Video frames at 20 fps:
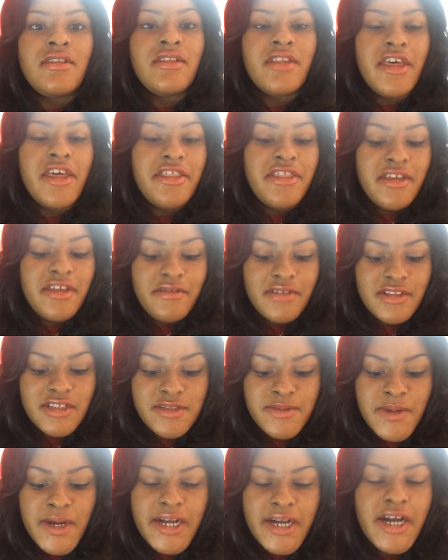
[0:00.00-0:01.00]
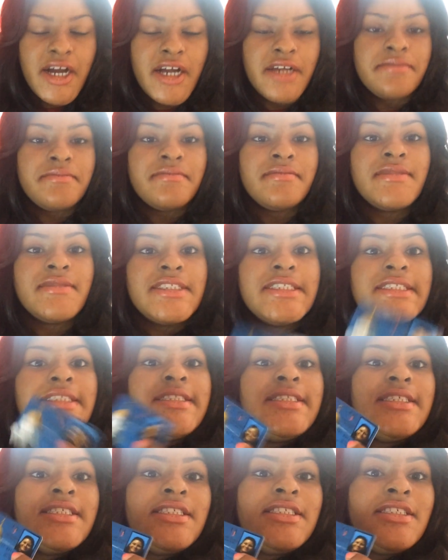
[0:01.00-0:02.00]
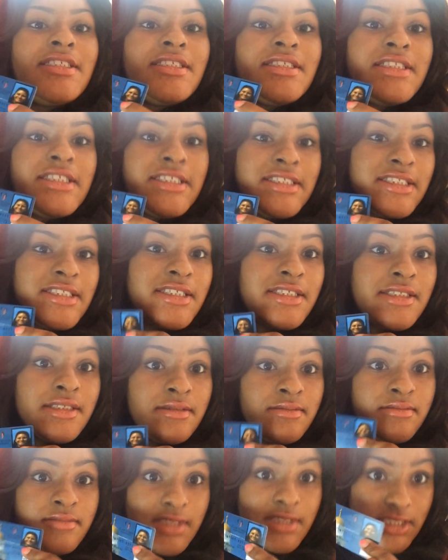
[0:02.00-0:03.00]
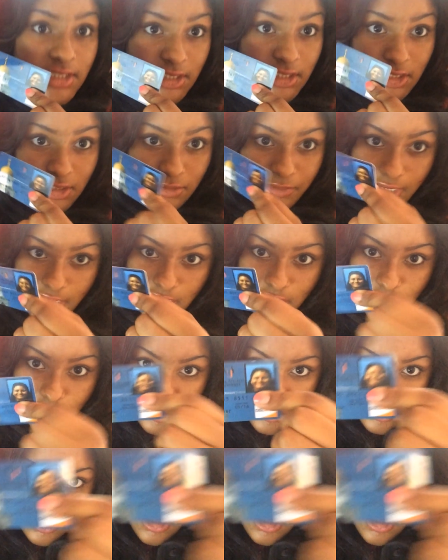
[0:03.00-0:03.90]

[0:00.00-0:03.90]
Another thing with this PAW card, this is right here,